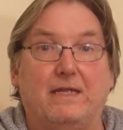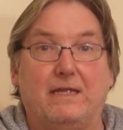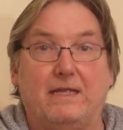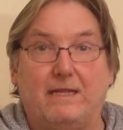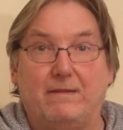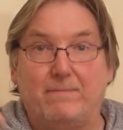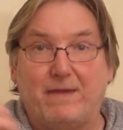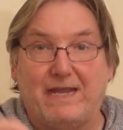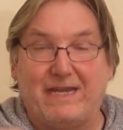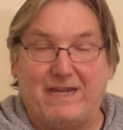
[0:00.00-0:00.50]

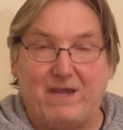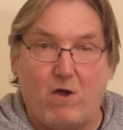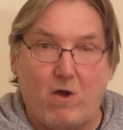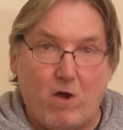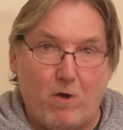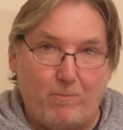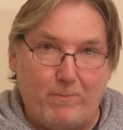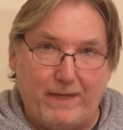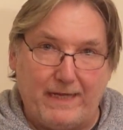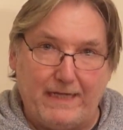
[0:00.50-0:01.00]
he made it
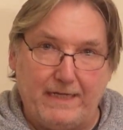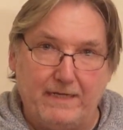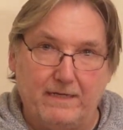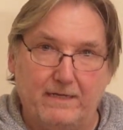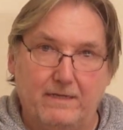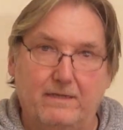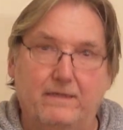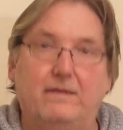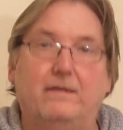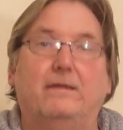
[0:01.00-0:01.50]
hoppy,
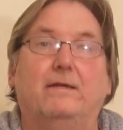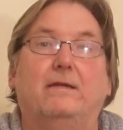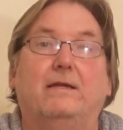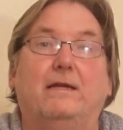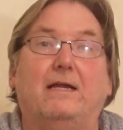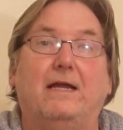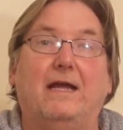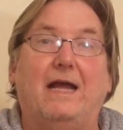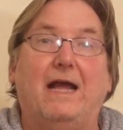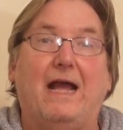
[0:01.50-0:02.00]

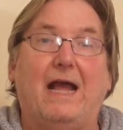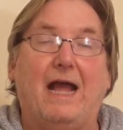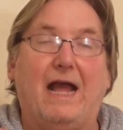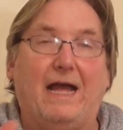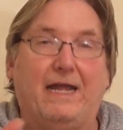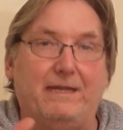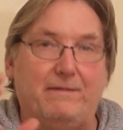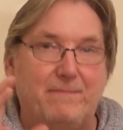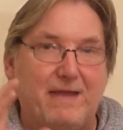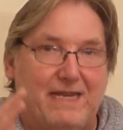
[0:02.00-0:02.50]

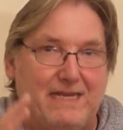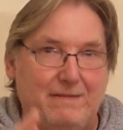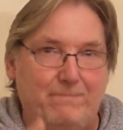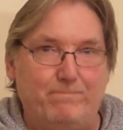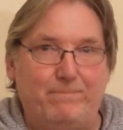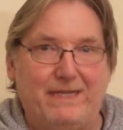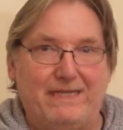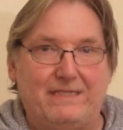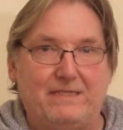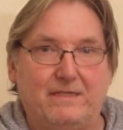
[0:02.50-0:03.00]
and he made
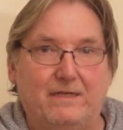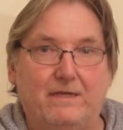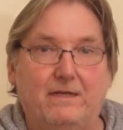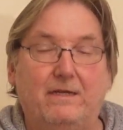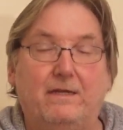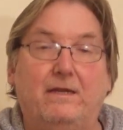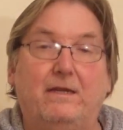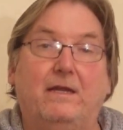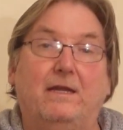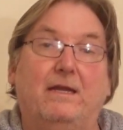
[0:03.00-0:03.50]
it bitter,
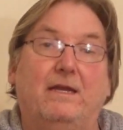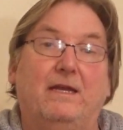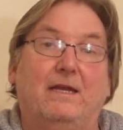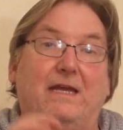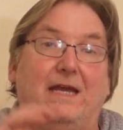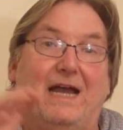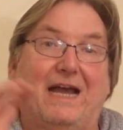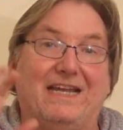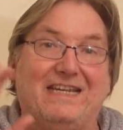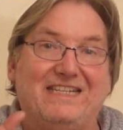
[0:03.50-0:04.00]

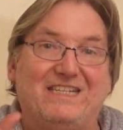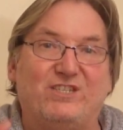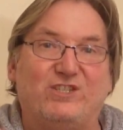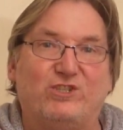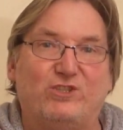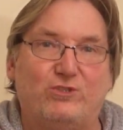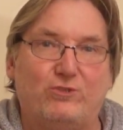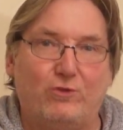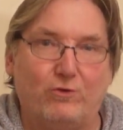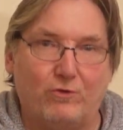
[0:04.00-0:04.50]
and he
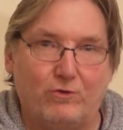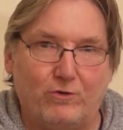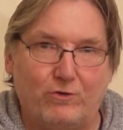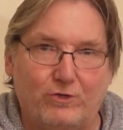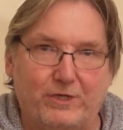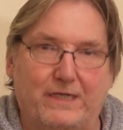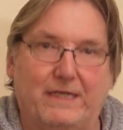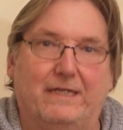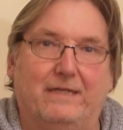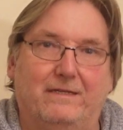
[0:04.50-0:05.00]

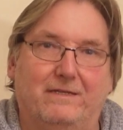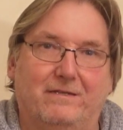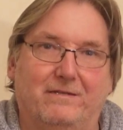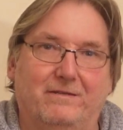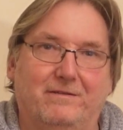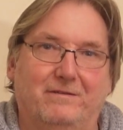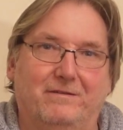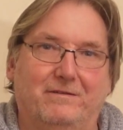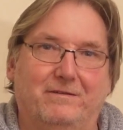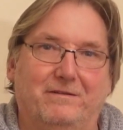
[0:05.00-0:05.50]
stored it.
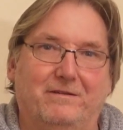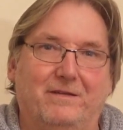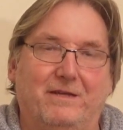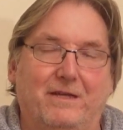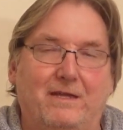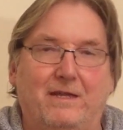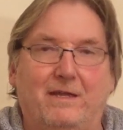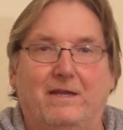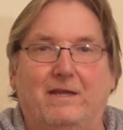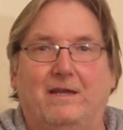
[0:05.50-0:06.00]

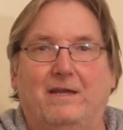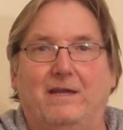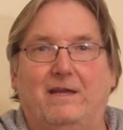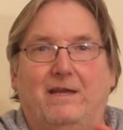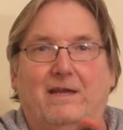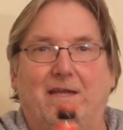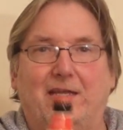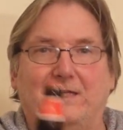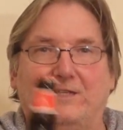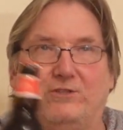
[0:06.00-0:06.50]

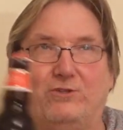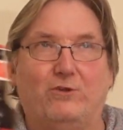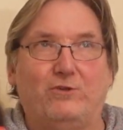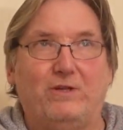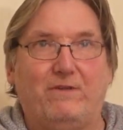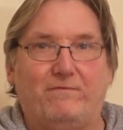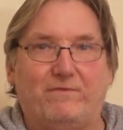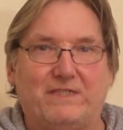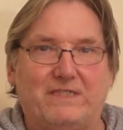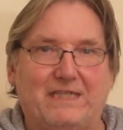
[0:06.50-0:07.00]
He stored
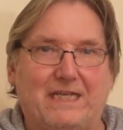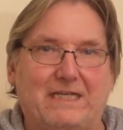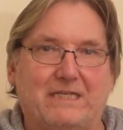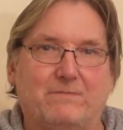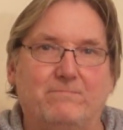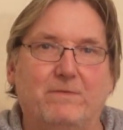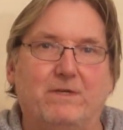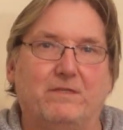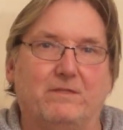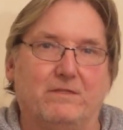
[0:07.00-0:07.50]
it for
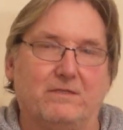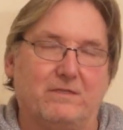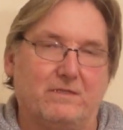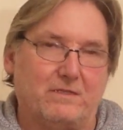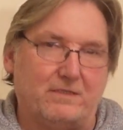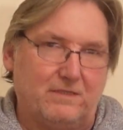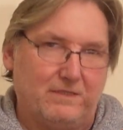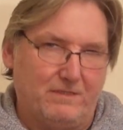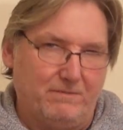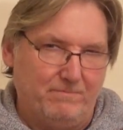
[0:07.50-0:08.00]
6
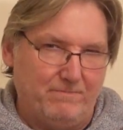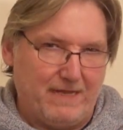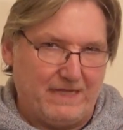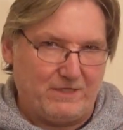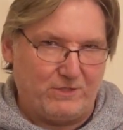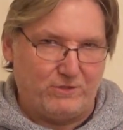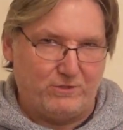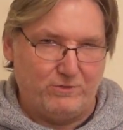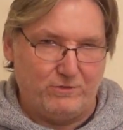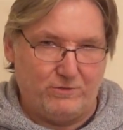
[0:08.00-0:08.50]
months to
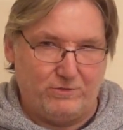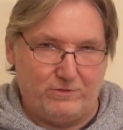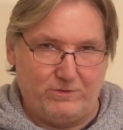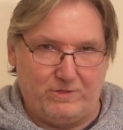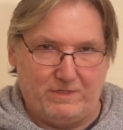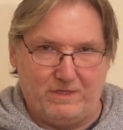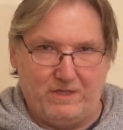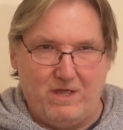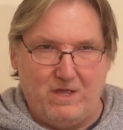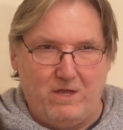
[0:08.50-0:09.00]
make sure
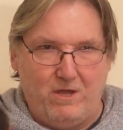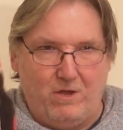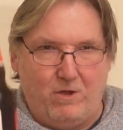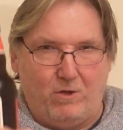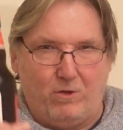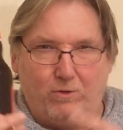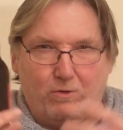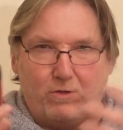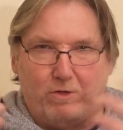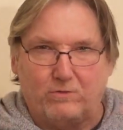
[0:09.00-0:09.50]
that
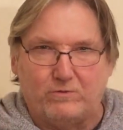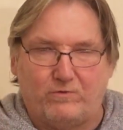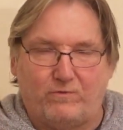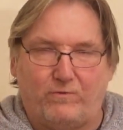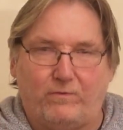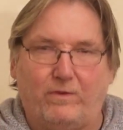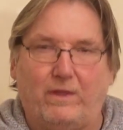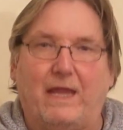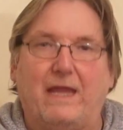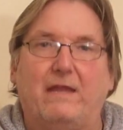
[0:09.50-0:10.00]
all those
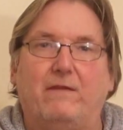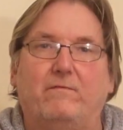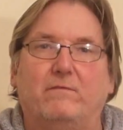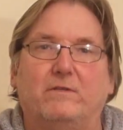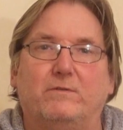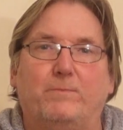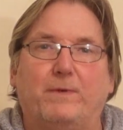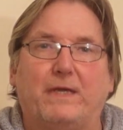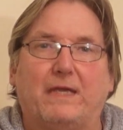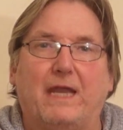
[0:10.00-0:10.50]

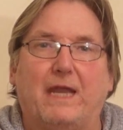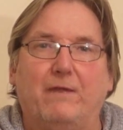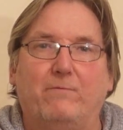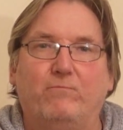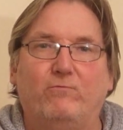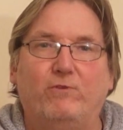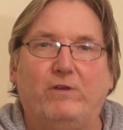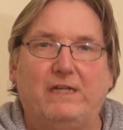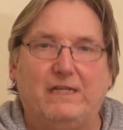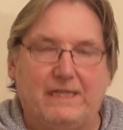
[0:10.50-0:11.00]
flavours
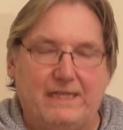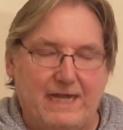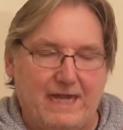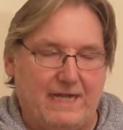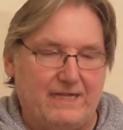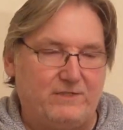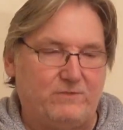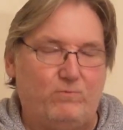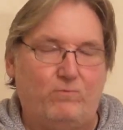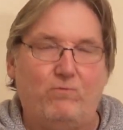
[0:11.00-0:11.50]
became really
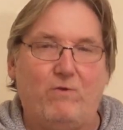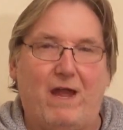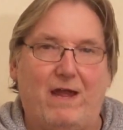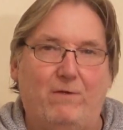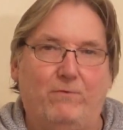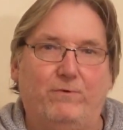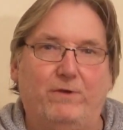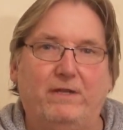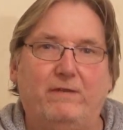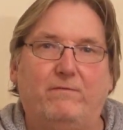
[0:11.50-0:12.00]
nice
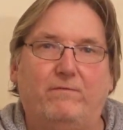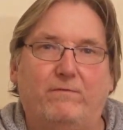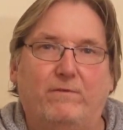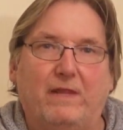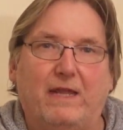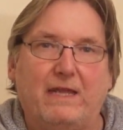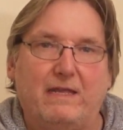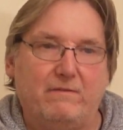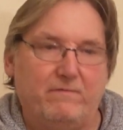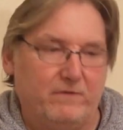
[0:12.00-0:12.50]
rounded
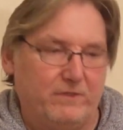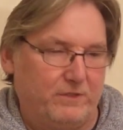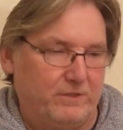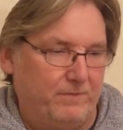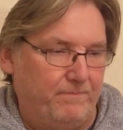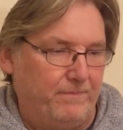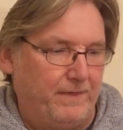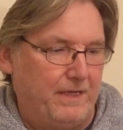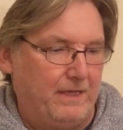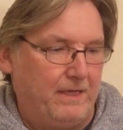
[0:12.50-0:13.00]
flavours.